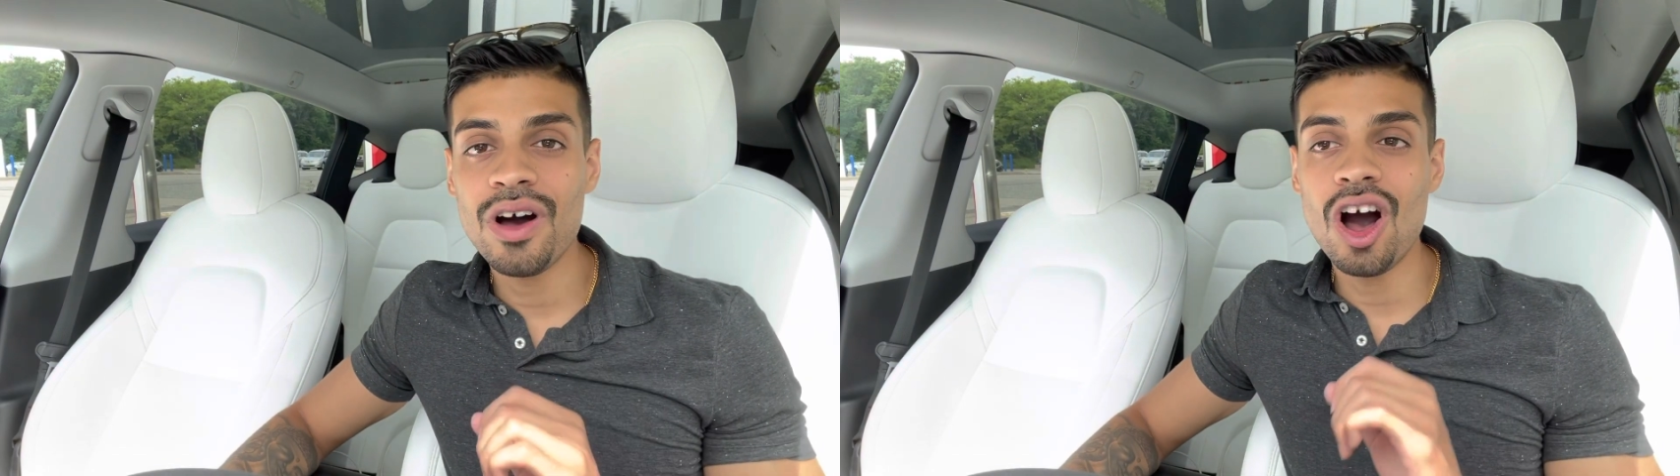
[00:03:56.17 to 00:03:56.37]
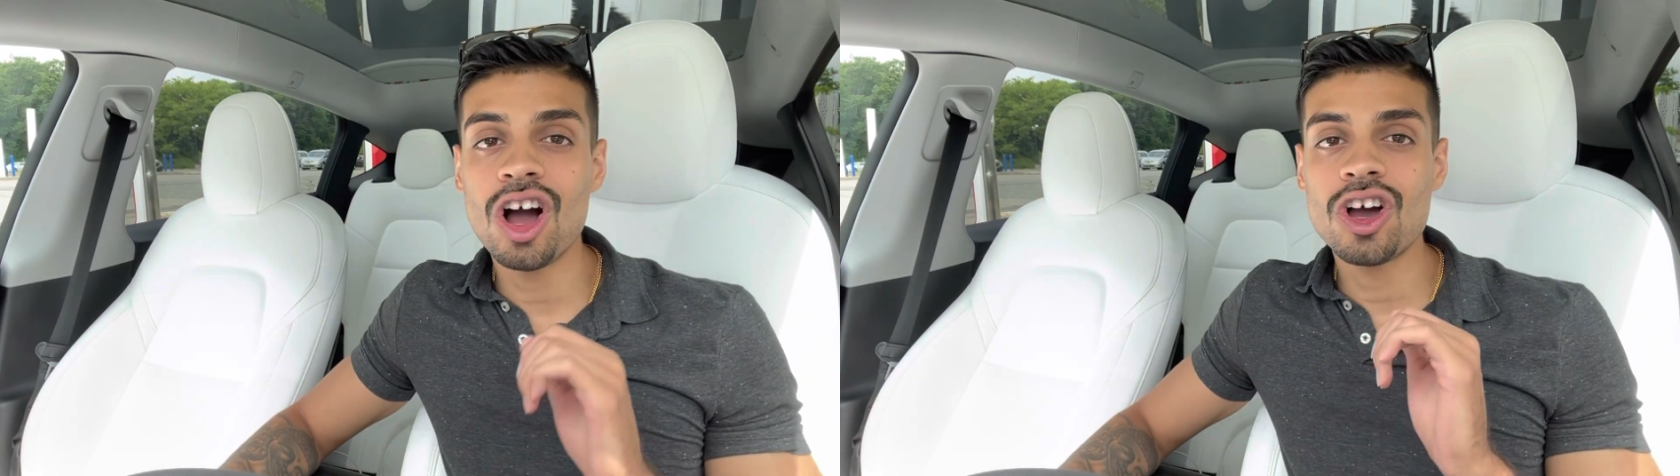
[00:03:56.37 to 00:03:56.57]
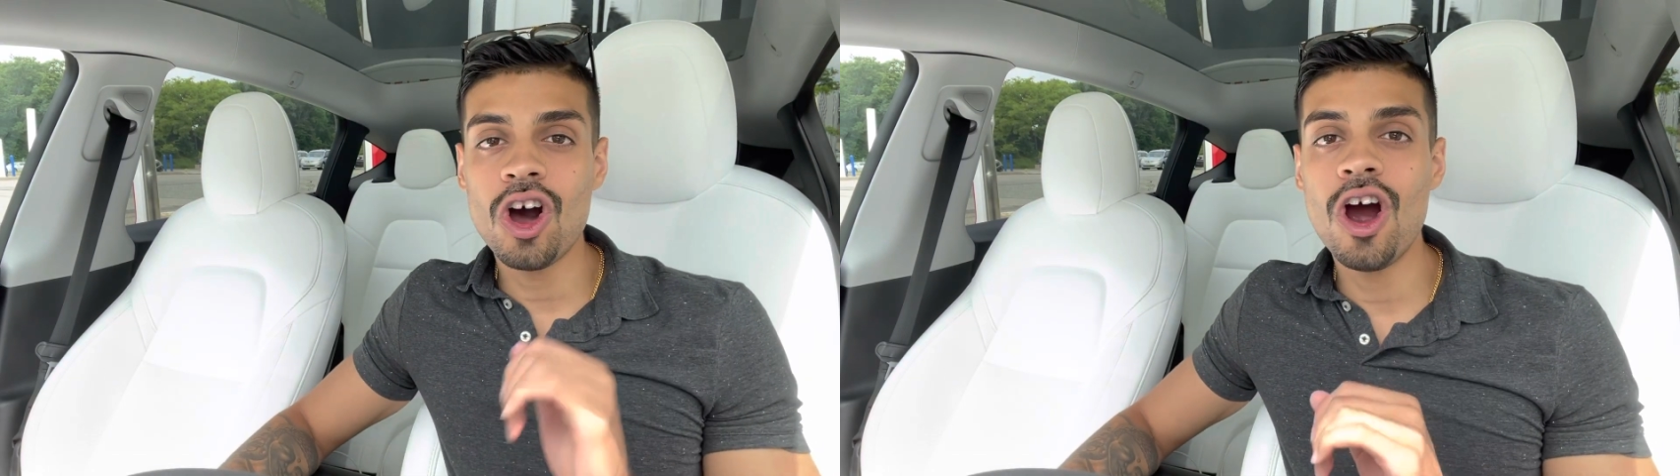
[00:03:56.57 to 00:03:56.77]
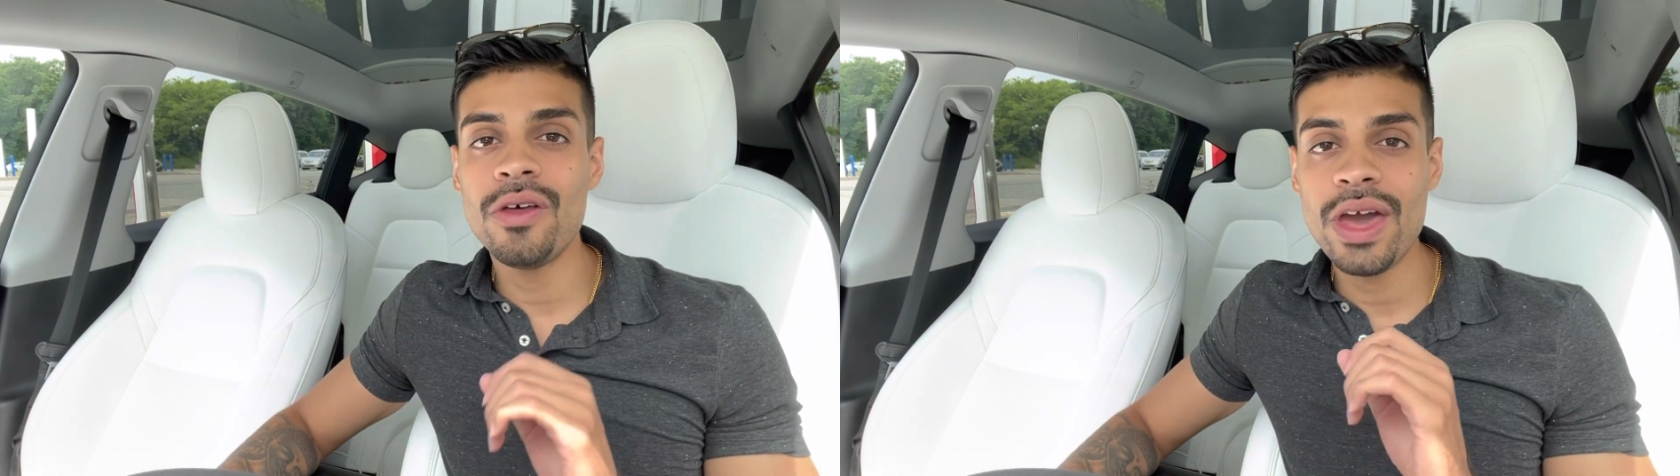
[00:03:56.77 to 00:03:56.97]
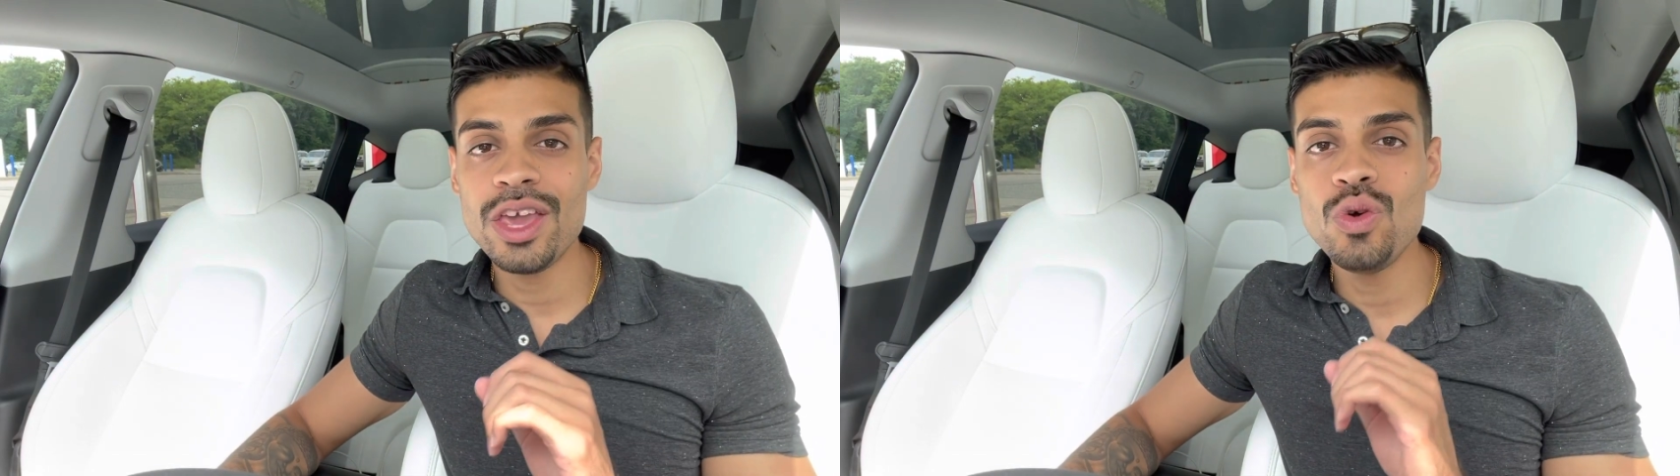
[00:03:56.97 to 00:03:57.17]
a car
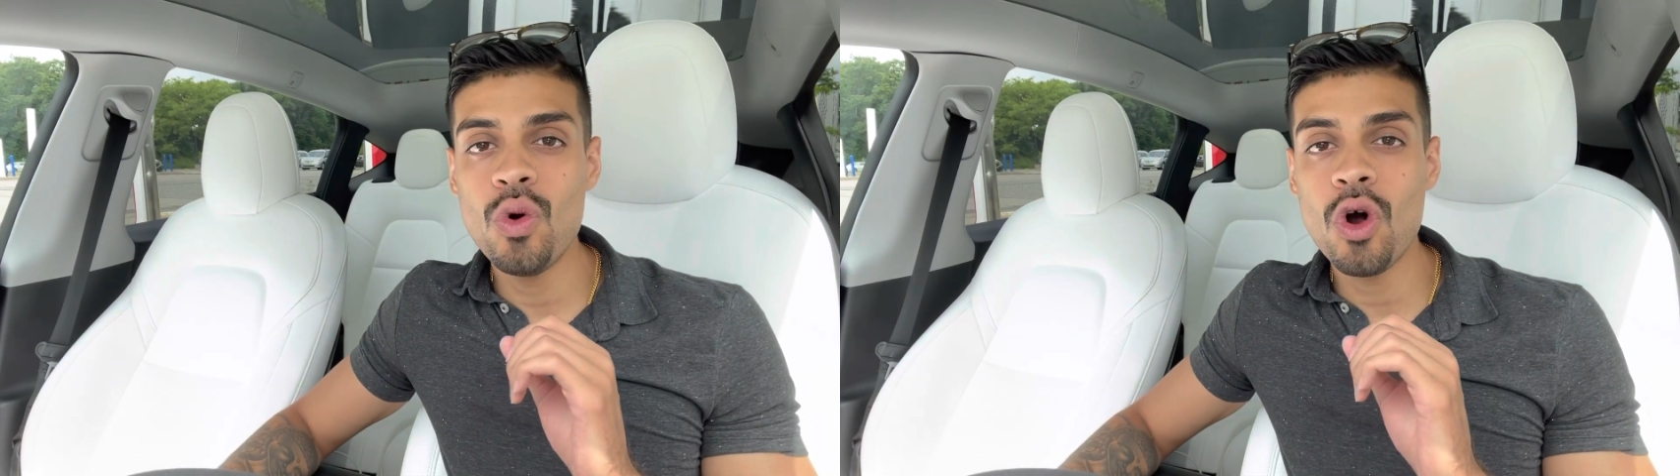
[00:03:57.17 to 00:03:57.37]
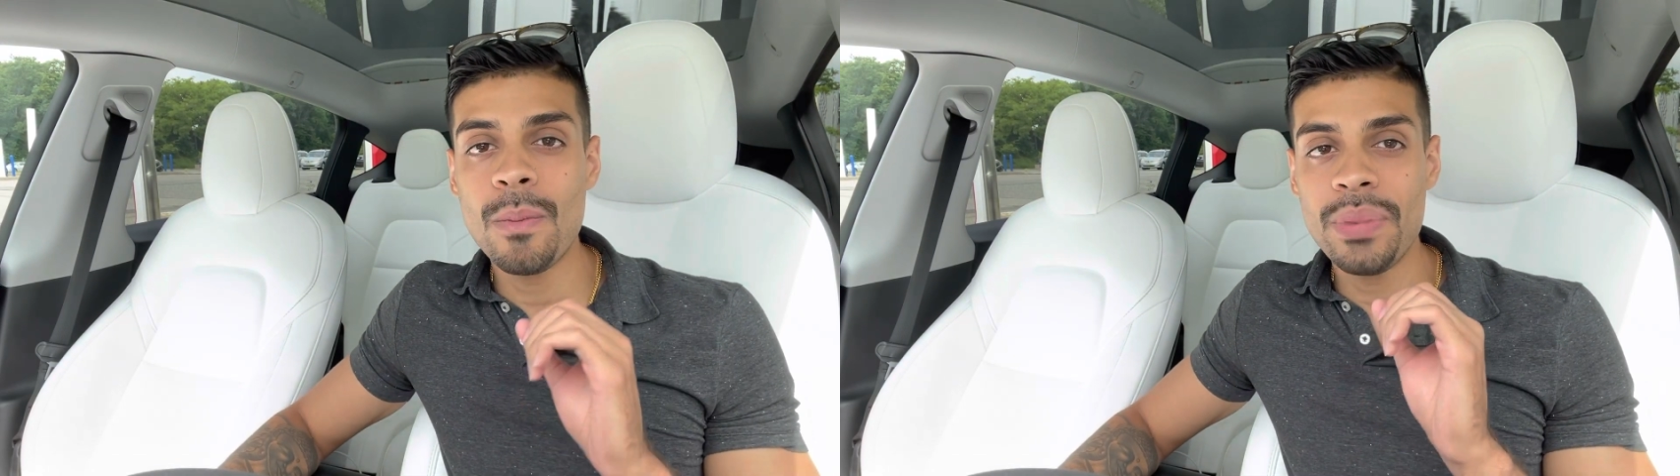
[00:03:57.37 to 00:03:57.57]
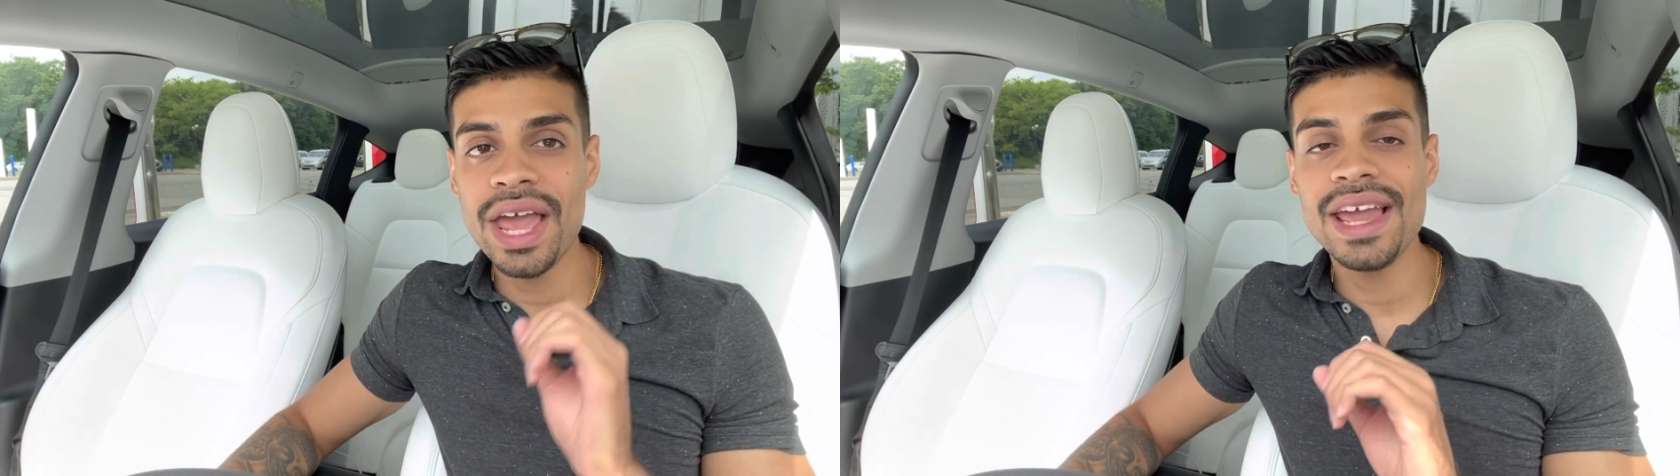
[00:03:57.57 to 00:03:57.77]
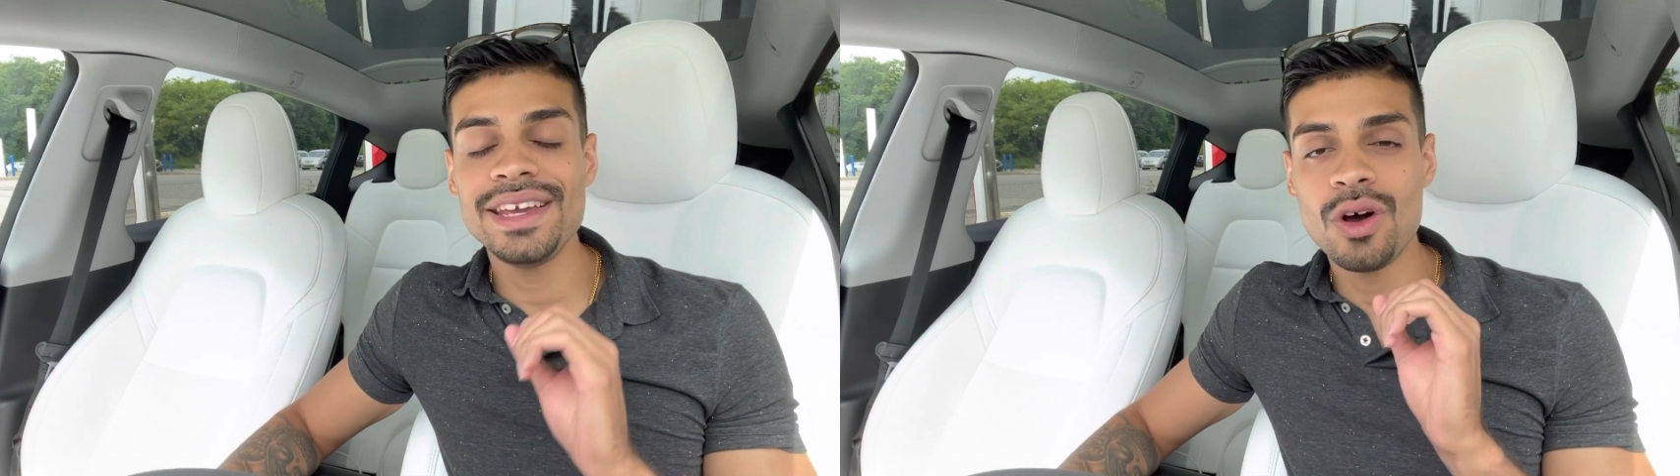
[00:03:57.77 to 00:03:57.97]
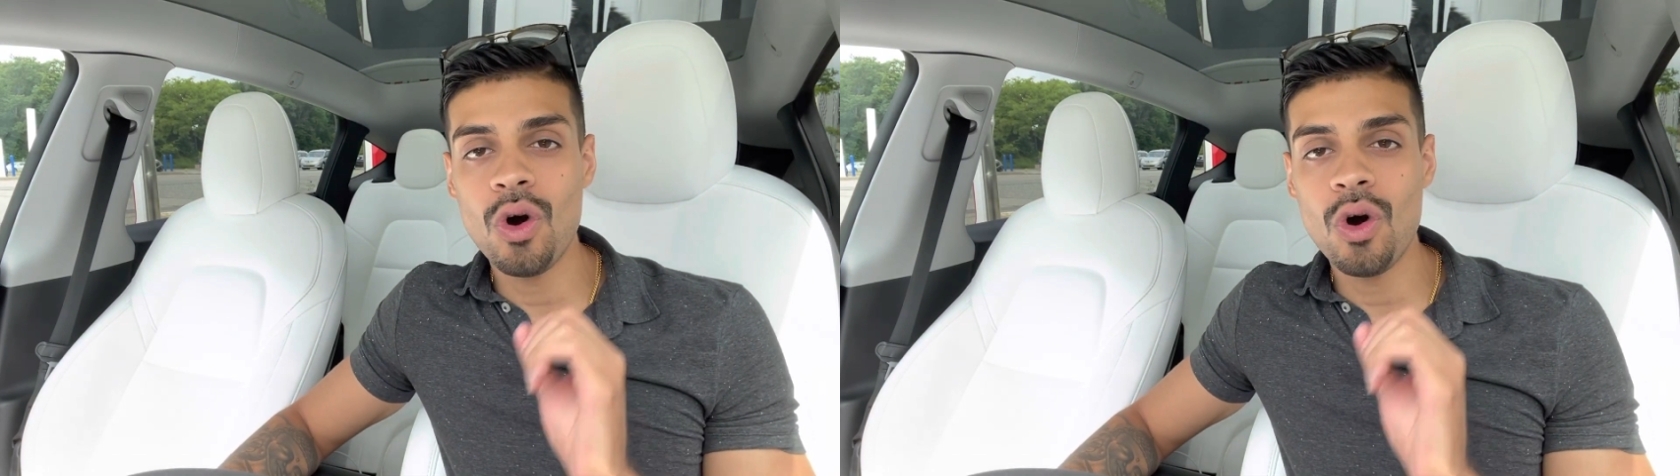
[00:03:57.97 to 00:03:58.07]
that you are paying